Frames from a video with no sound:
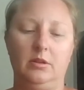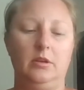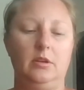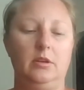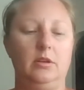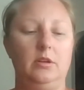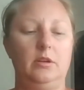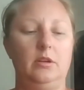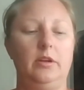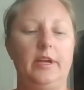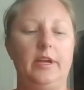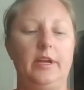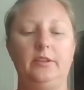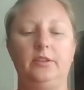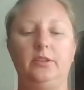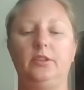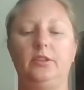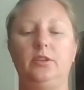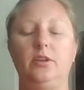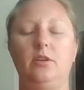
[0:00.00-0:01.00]
All right,
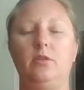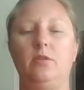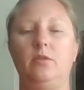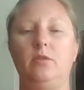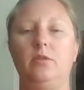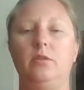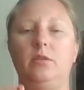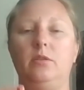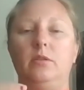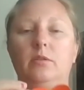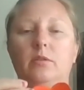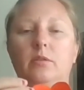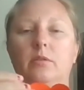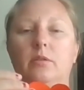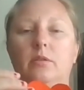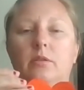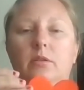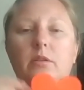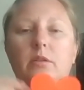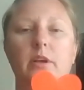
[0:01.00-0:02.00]
so
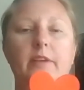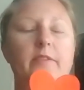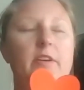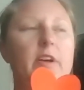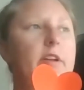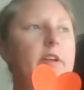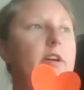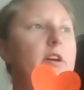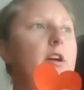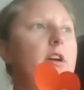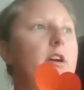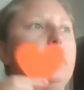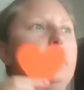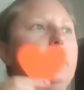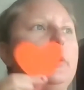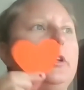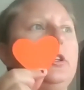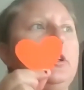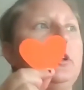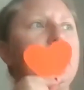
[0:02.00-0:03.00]
I've got a heart,
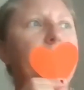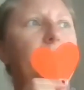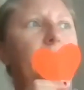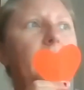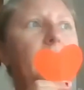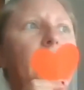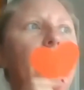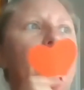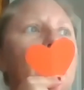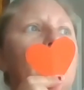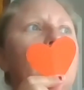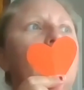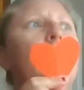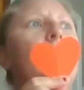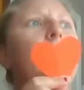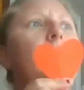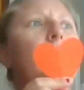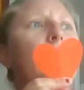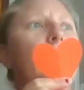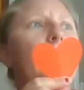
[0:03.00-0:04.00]
but look at that.
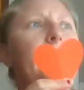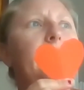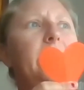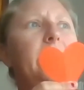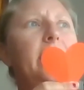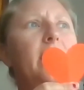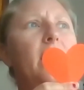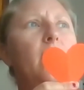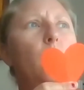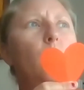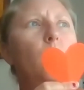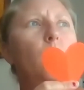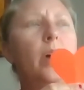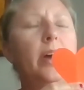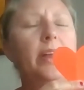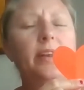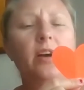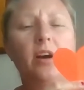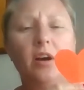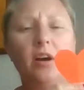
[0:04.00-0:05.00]
I only got
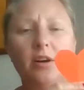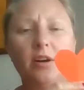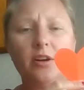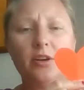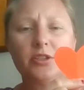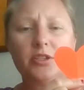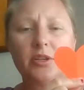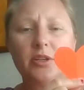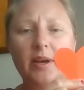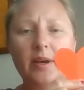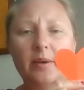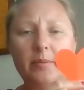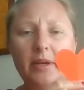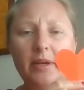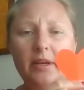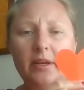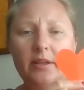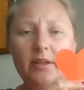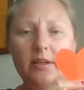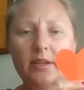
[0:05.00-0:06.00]
one heart, so how am I
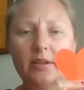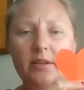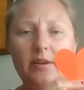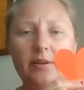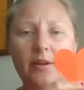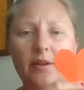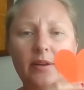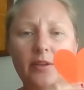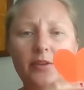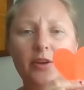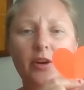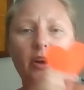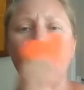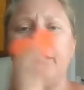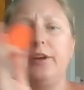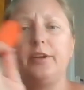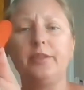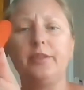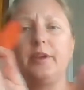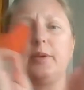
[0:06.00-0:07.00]
going to get another
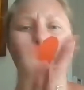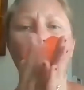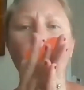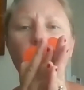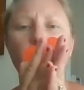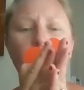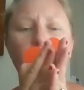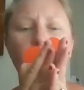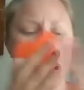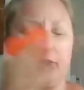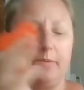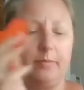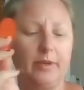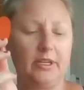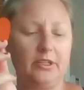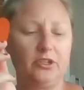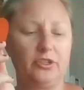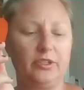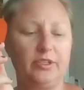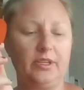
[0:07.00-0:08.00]
heart that perfectly
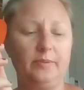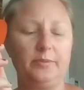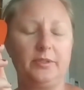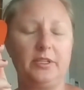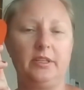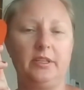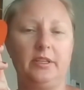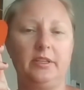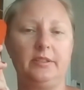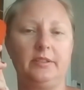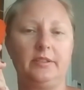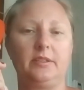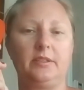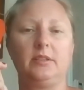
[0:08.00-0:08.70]
matches up to this?